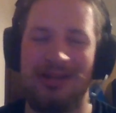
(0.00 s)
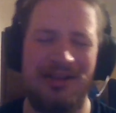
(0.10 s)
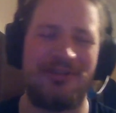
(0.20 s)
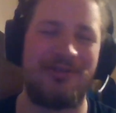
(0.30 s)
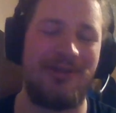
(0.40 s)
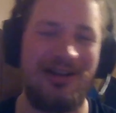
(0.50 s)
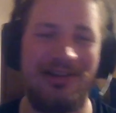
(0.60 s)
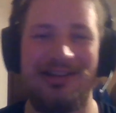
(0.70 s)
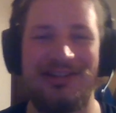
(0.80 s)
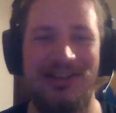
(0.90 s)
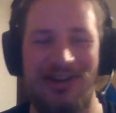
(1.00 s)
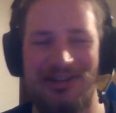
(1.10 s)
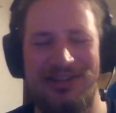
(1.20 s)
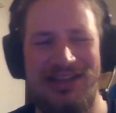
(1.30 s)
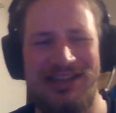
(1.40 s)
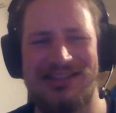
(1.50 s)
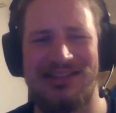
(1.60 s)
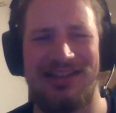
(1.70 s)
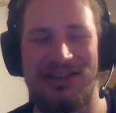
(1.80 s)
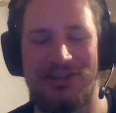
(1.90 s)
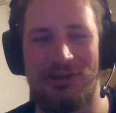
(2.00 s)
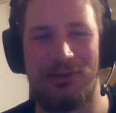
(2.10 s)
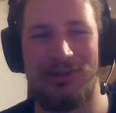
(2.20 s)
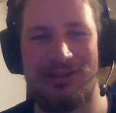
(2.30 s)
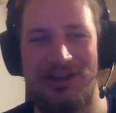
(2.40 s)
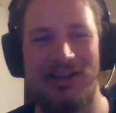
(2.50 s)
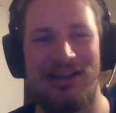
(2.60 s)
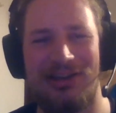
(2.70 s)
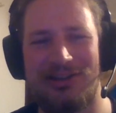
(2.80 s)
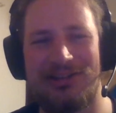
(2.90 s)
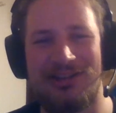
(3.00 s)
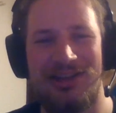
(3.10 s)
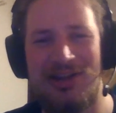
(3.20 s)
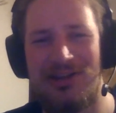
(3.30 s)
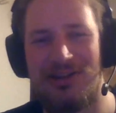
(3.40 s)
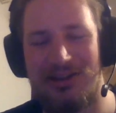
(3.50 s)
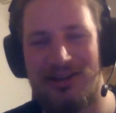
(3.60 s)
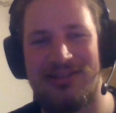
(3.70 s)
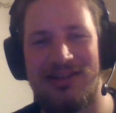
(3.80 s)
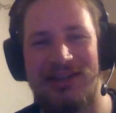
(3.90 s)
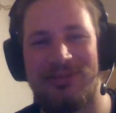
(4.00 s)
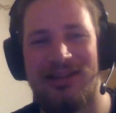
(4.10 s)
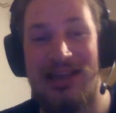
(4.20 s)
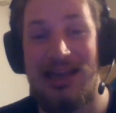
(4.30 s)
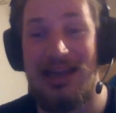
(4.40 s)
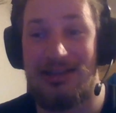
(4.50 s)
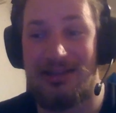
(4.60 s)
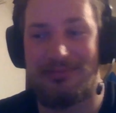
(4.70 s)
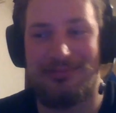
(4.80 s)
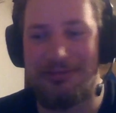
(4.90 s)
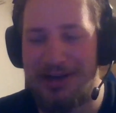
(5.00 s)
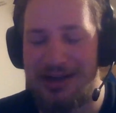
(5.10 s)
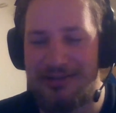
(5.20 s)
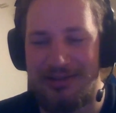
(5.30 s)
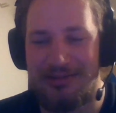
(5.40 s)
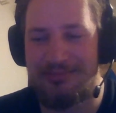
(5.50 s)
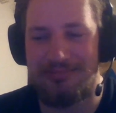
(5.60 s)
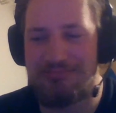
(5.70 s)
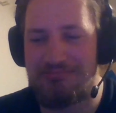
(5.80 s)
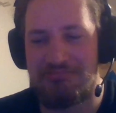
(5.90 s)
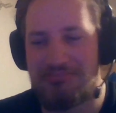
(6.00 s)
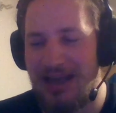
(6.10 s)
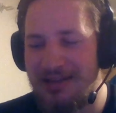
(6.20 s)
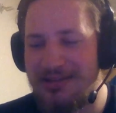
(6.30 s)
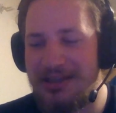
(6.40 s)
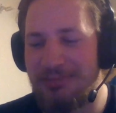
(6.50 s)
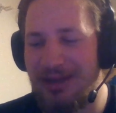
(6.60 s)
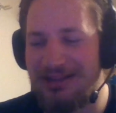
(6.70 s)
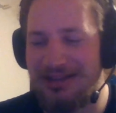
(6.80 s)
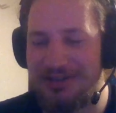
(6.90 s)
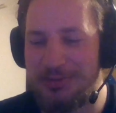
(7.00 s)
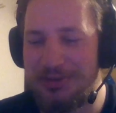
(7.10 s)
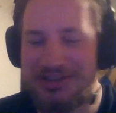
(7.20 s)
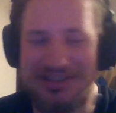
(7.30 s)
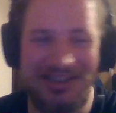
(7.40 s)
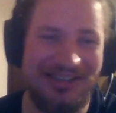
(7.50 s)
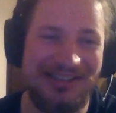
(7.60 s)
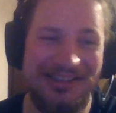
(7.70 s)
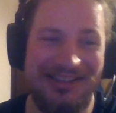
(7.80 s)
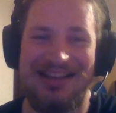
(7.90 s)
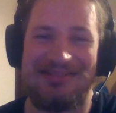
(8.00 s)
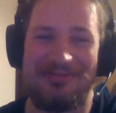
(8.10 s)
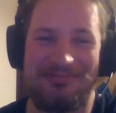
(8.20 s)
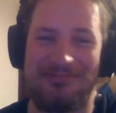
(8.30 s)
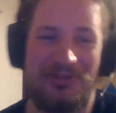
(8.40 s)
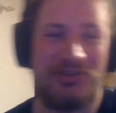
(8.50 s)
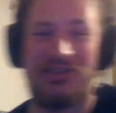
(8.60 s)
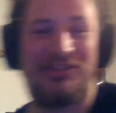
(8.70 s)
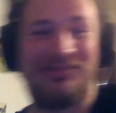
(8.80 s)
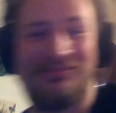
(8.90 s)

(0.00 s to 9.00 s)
Yeah, they're drunk, they're this and that. Drink a lot all the time, and then in reality, I think Balkan is worse. For sure.